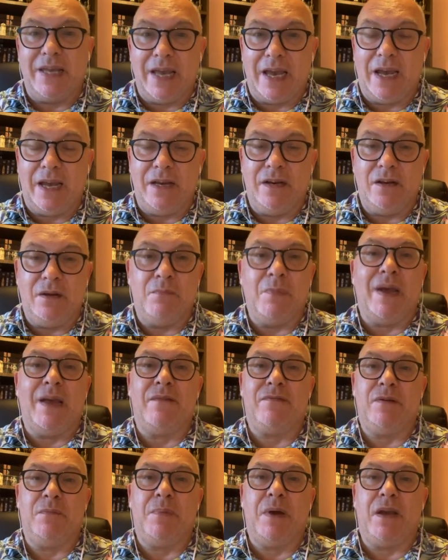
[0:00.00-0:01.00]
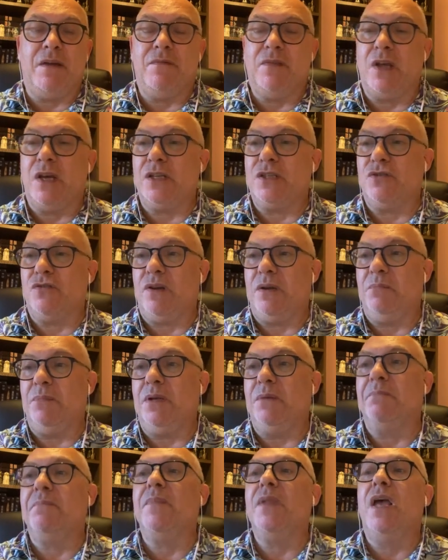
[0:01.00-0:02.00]
again, you may have to pay for that
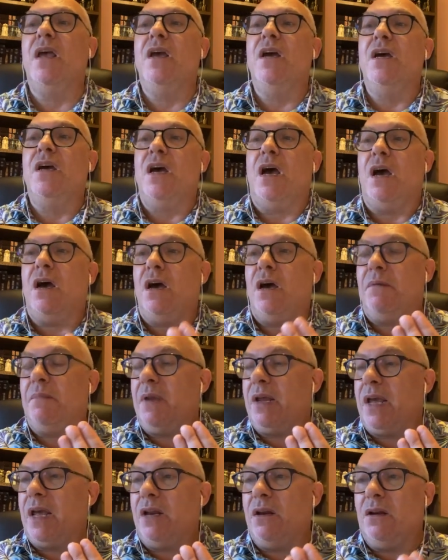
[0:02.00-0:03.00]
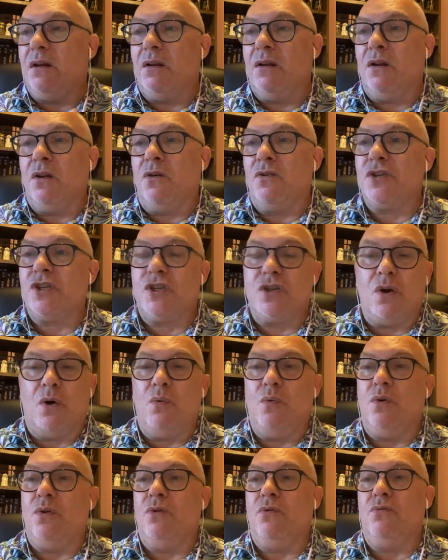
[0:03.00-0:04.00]
treatment. Again, lost,
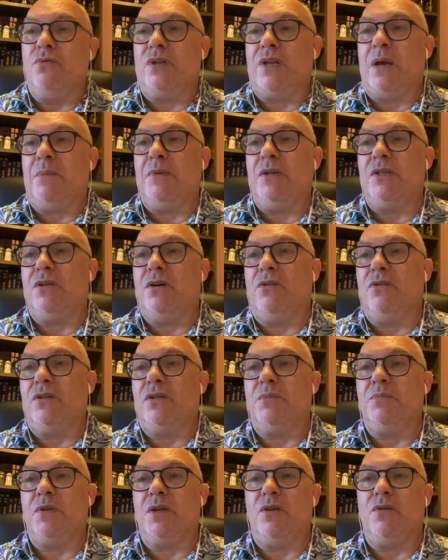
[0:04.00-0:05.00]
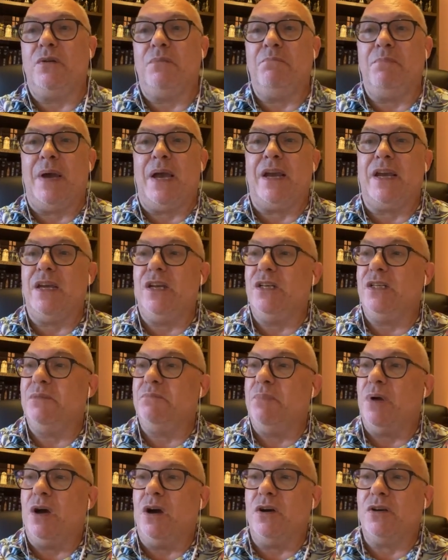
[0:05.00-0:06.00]
stolen or damaged items, including
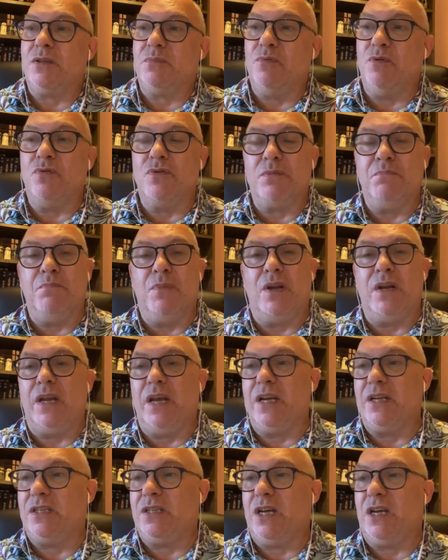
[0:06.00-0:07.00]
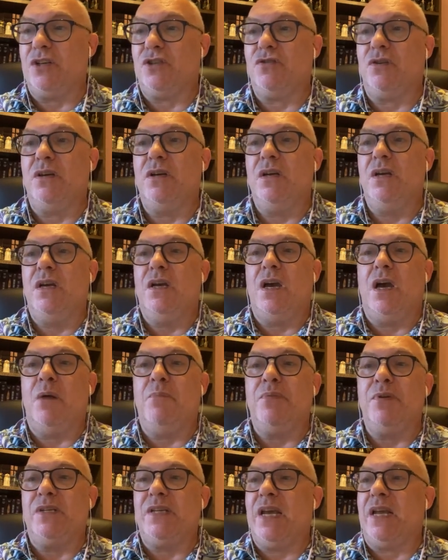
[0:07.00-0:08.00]
baggies, passports, money, etc.
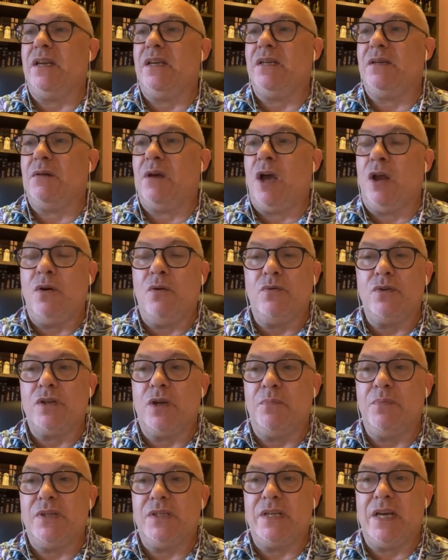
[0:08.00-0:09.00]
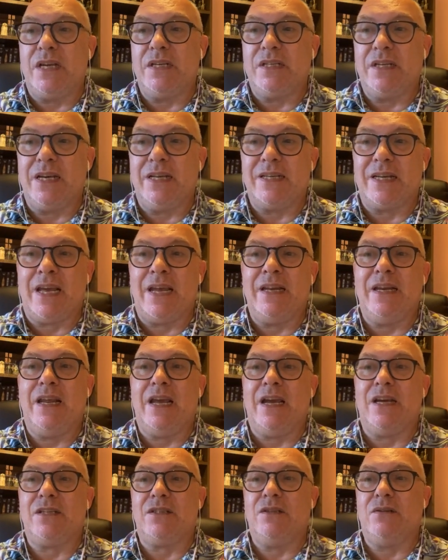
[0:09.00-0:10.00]
And also protect against
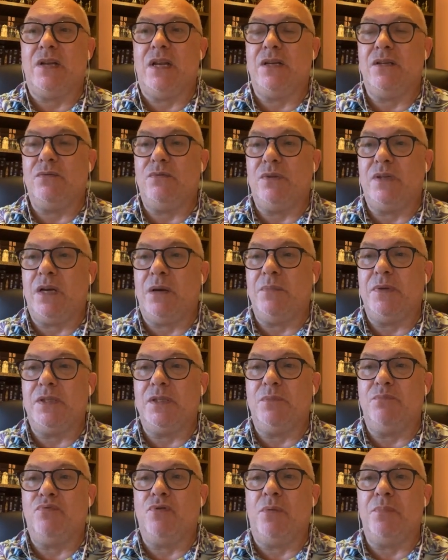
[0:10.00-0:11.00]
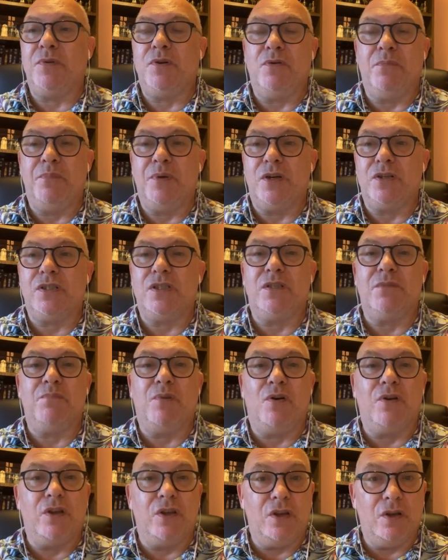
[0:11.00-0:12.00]
any accidental damage to property or persons
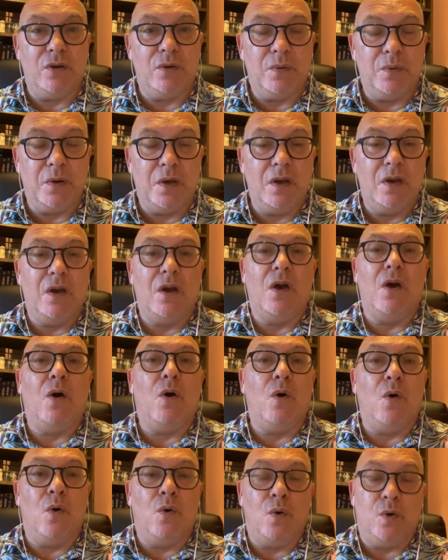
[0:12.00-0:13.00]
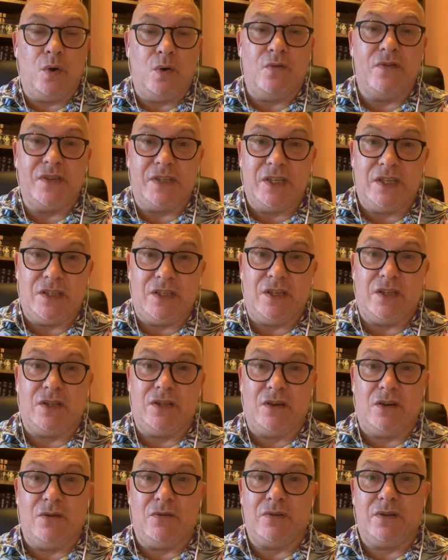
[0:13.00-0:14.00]
by you or your
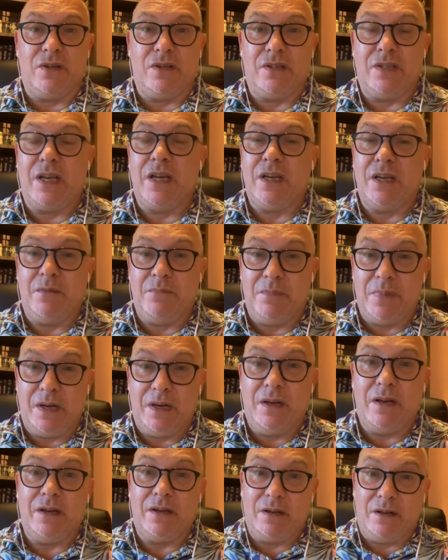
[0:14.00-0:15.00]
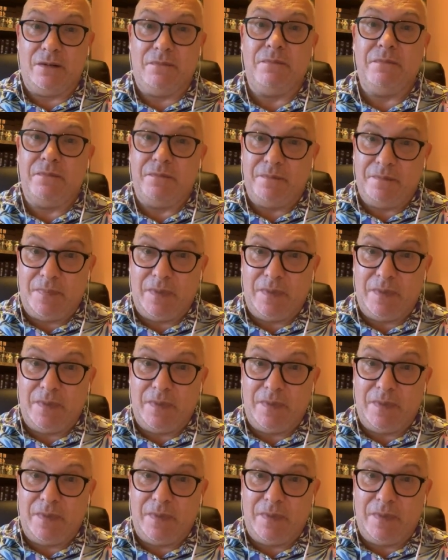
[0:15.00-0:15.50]
autistic child, because they can be little